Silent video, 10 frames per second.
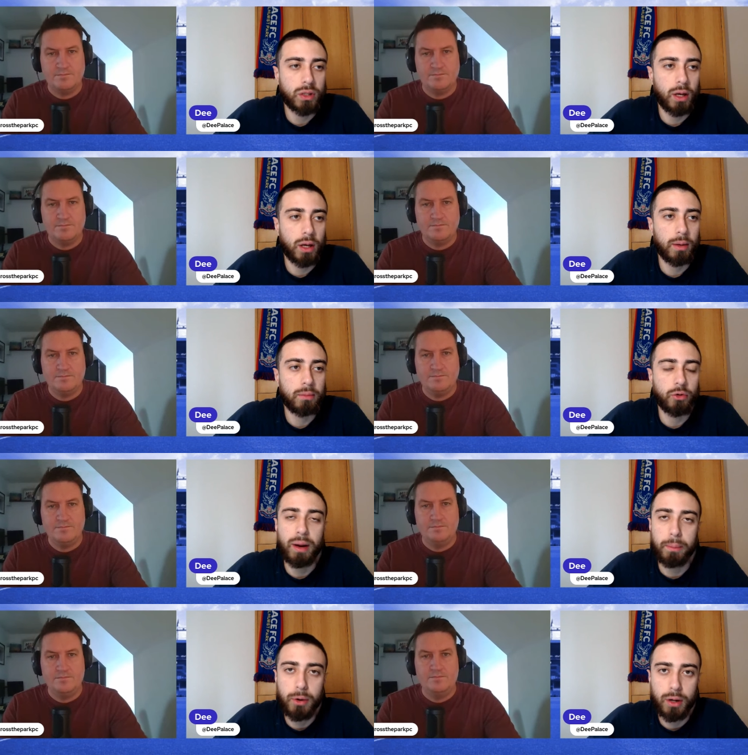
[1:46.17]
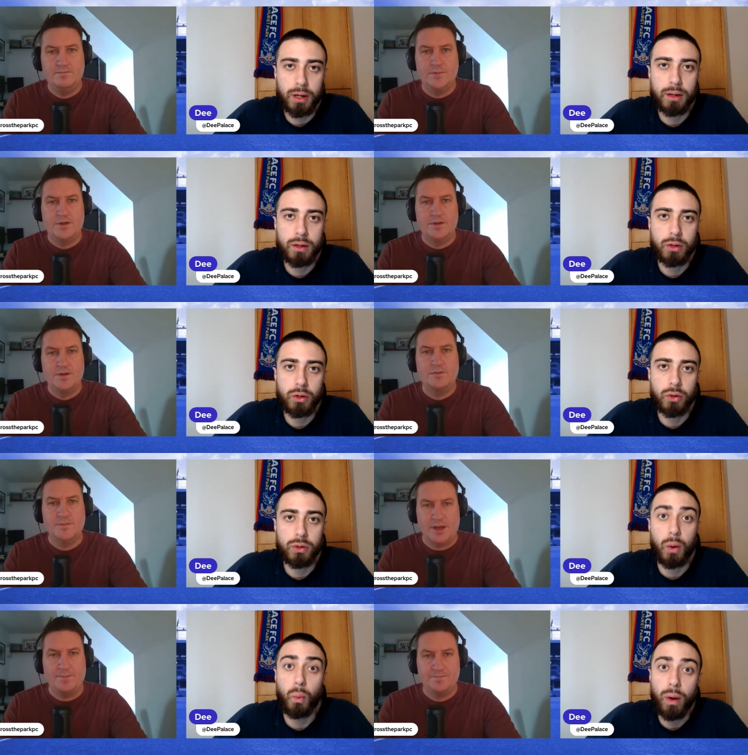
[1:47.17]
Speaker 1: um, Graham Potter, who
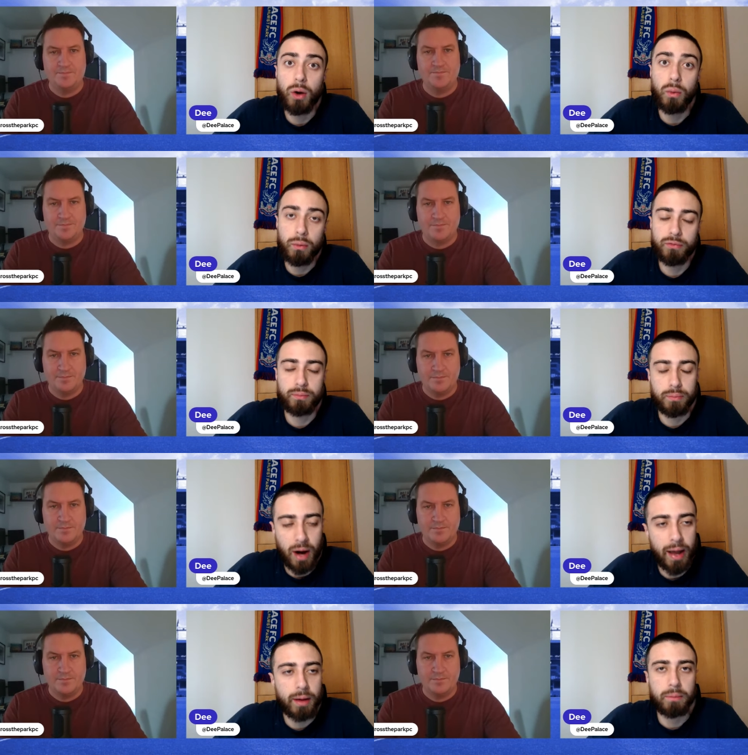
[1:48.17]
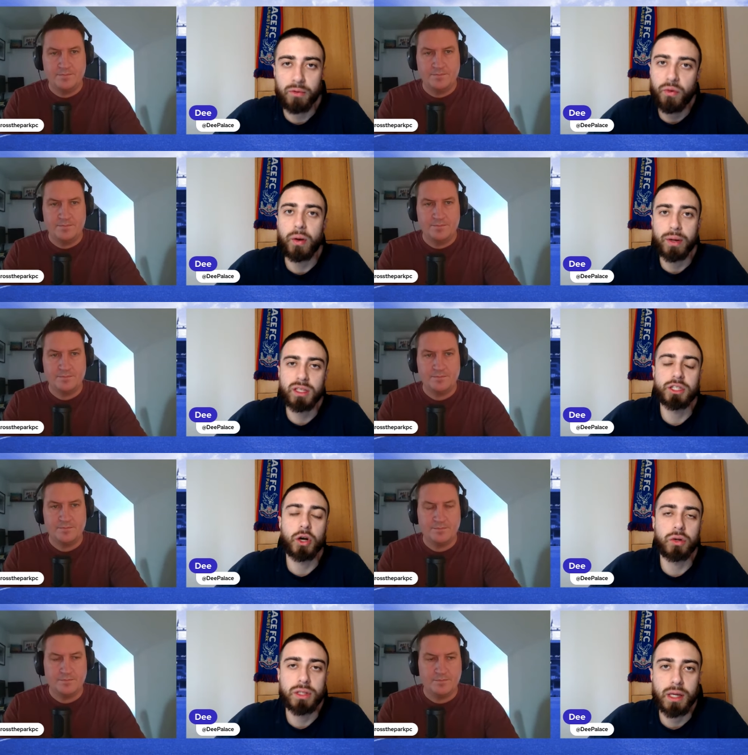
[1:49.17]
done yeah. well with Brighton before he went to
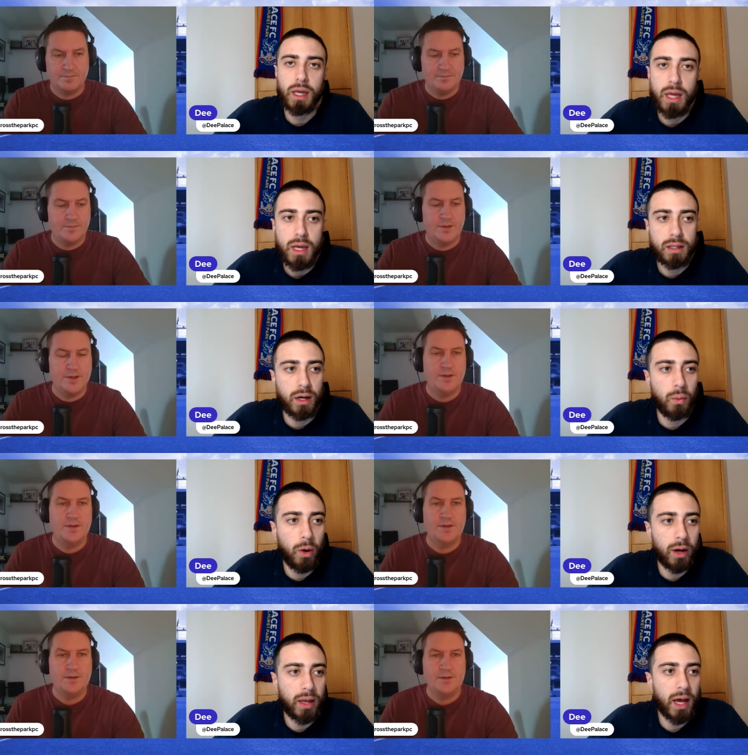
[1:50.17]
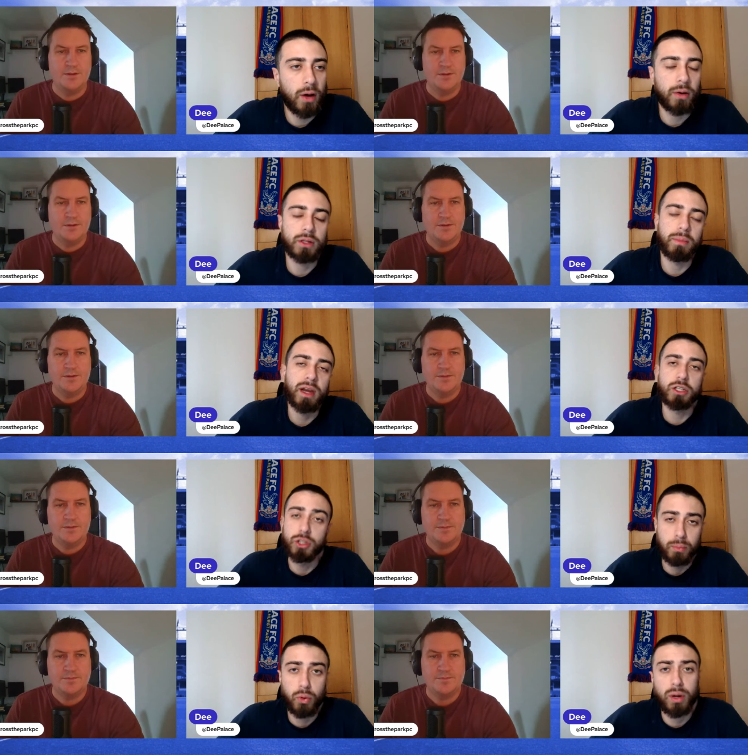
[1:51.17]
Chelsea didn't work out. There's managers
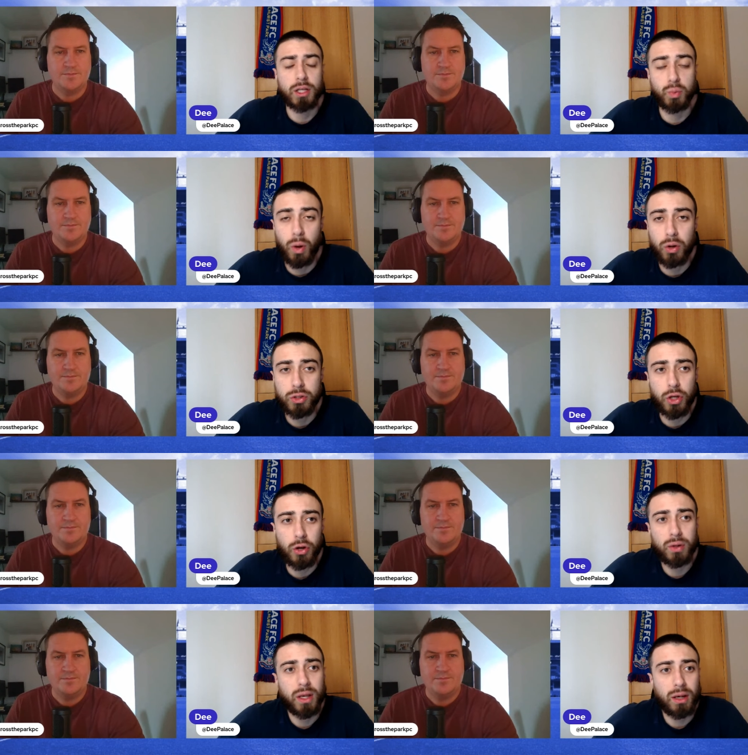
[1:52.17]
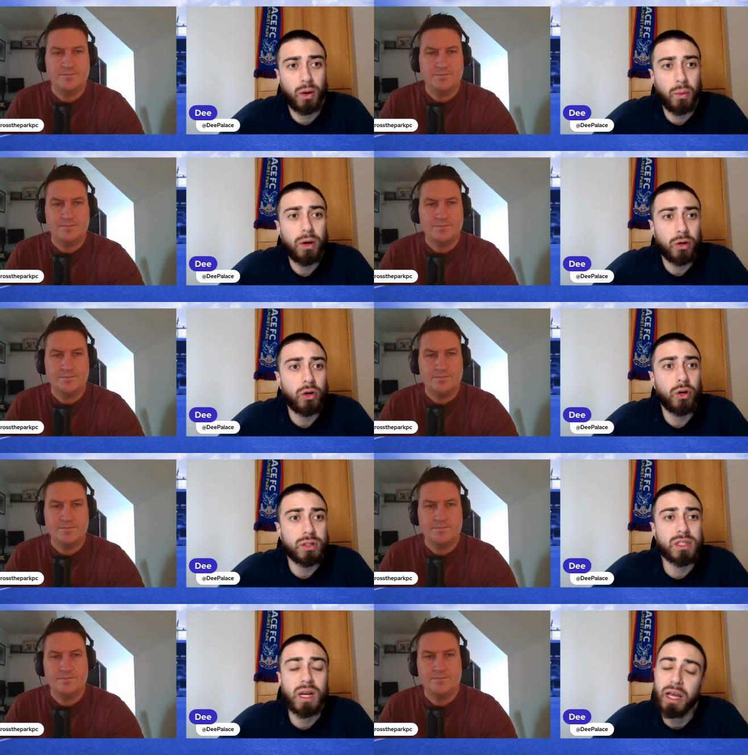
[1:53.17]
abroad as well. So there were a good
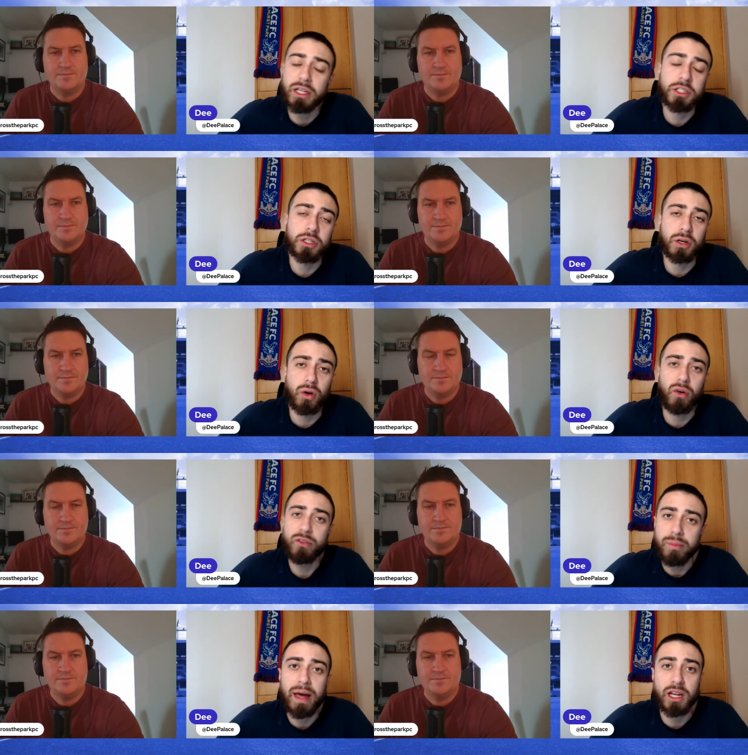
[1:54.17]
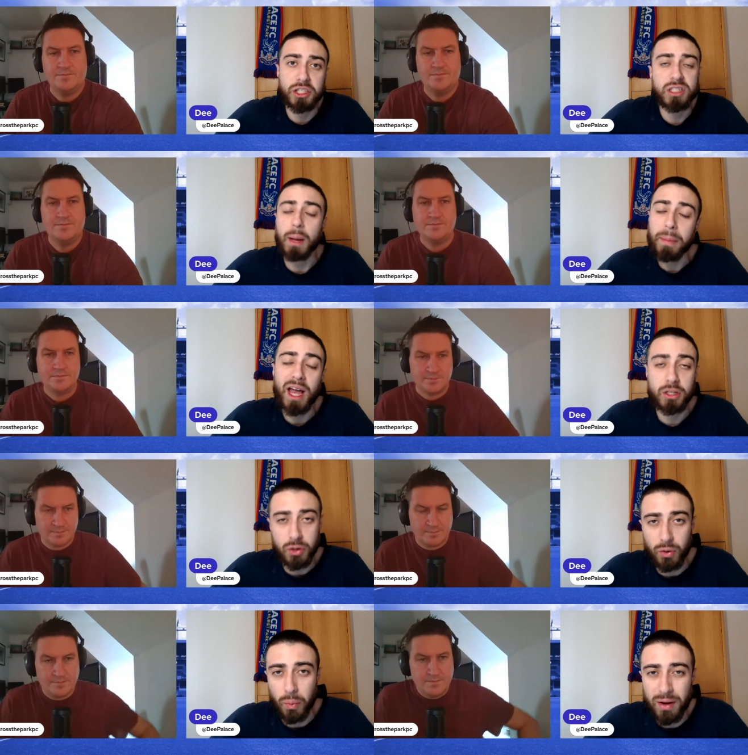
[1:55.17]
selection of managers that Palace
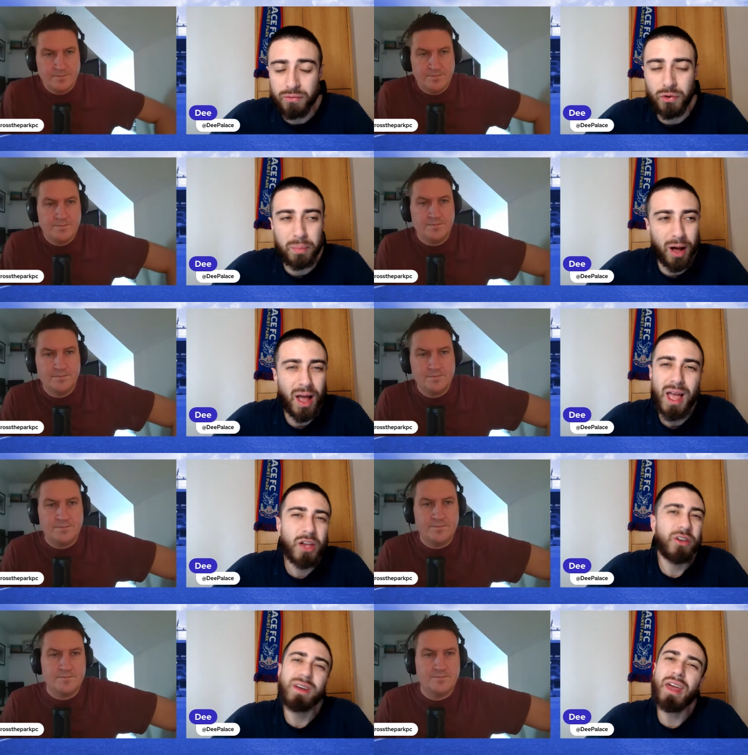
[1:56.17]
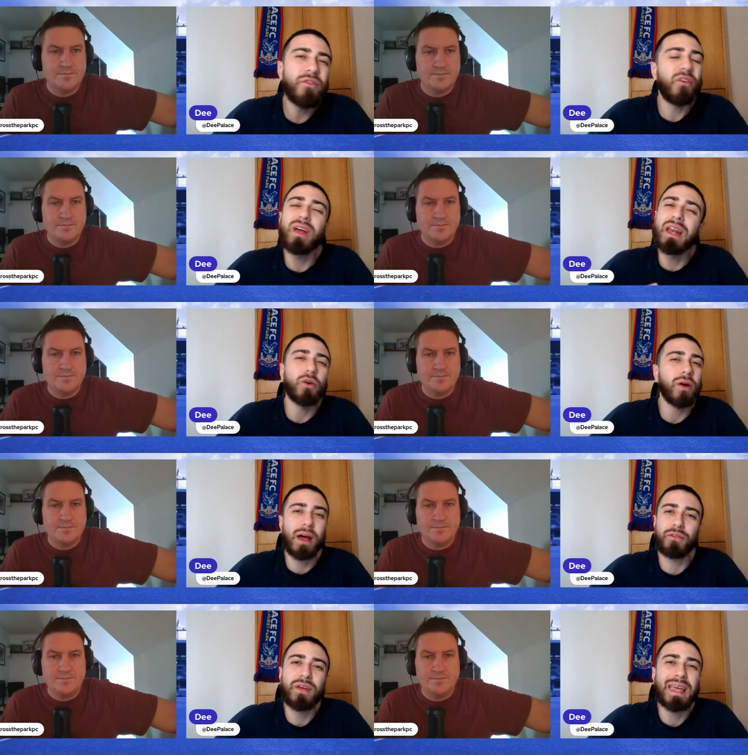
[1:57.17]
could have went for, but you never really got
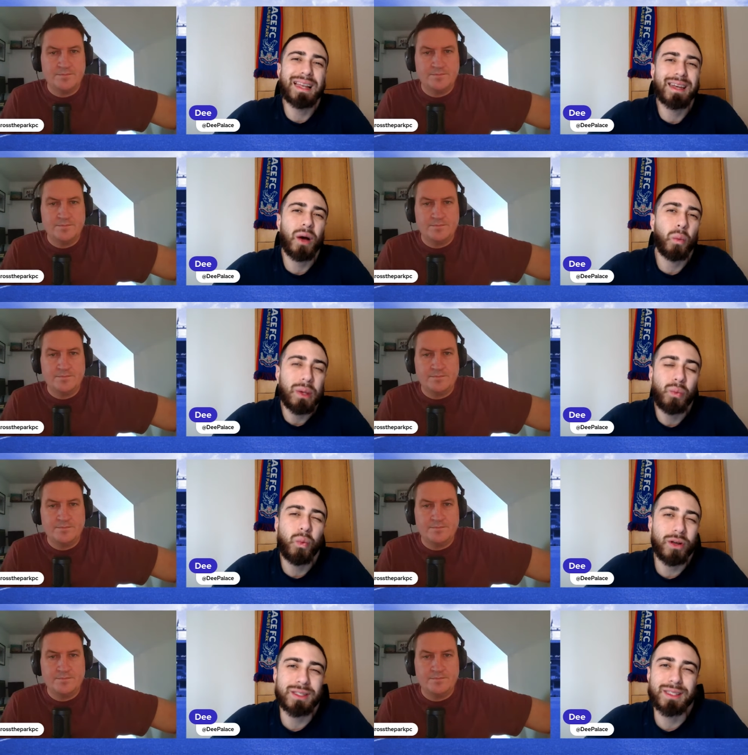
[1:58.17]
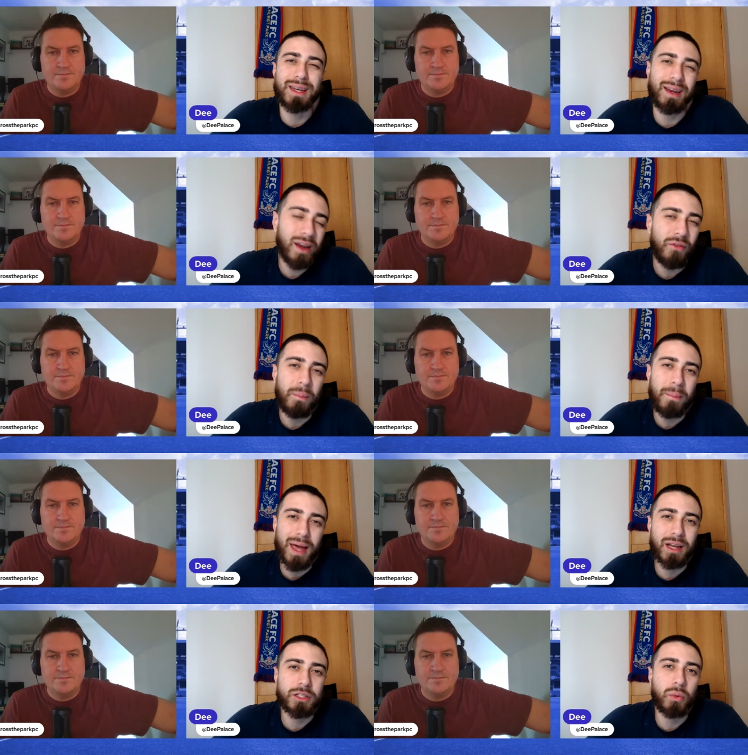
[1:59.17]
that feeling that we wanted another
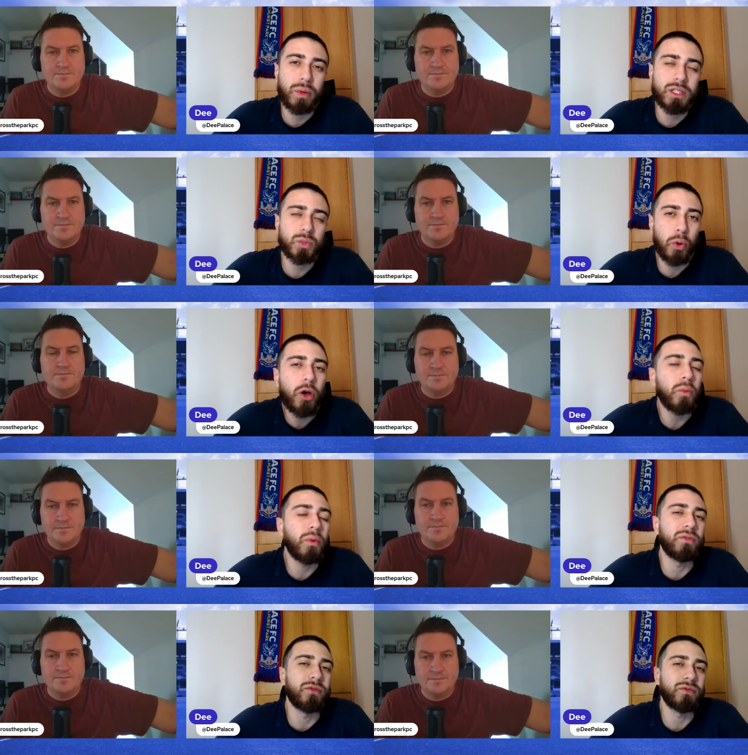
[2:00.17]
manager. We spoke with